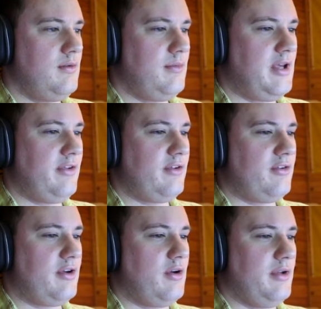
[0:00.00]
Yeah, you guys are
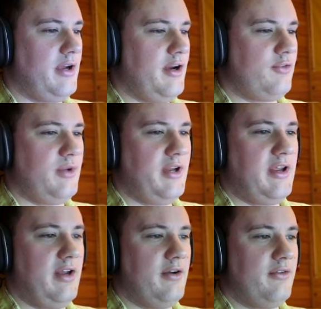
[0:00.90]
gonna get cold out here, so we need
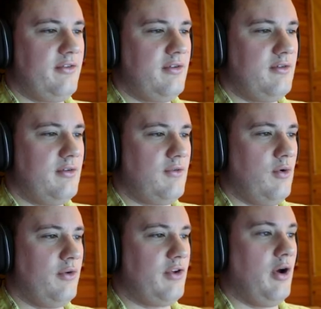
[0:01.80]
heaters, of
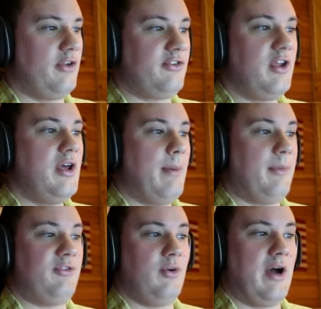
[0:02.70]
course. Oh, it's might
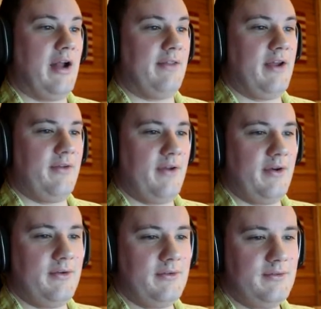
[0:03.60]
be too hot in there, though.